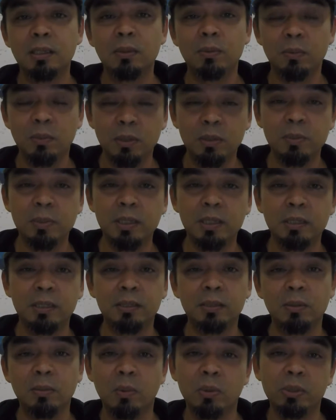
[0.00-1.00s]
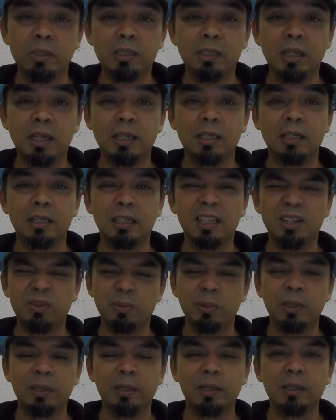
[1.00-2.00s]
will be hitting the body and that
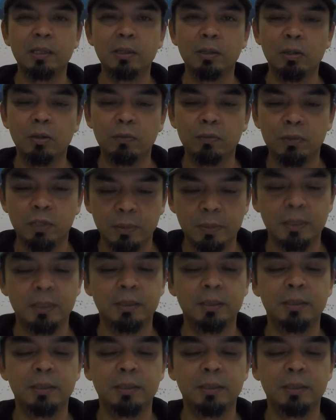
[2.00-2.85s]
will create a lot of trouble.